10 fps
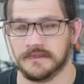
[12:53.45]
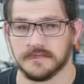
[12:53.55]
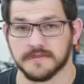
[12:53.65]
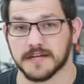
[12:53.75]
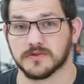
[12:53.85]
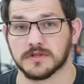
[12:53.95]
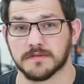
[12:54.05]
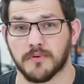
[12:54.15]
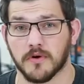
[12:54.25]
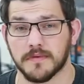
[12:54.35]
So if you guys want to
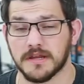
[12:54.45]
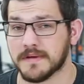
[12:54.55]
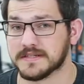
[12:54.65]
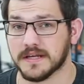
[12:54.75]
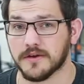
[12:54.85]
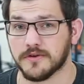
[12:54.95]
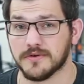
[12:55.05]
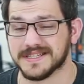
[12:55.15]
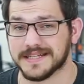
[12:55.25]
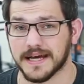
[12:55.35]
support me, the best thing to
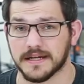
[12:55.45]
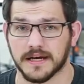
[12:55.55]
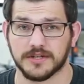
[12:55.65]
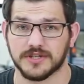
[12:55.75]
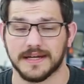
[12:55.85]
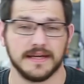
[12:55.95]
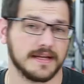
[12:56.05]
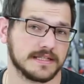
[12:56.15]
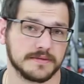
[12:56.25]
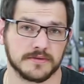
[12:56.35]
do is stay in touch and hit
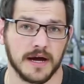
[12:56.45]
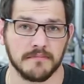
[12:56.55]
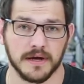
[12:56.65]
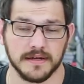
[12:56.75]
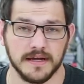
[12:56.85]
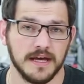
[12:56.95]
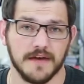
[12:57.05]
that subscribe button.